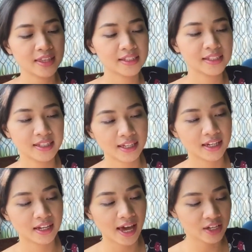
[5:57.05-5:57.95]
this is
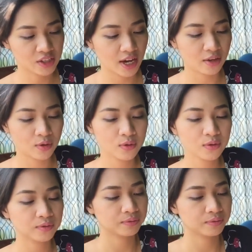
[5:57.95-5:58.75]
again an eyeshadow.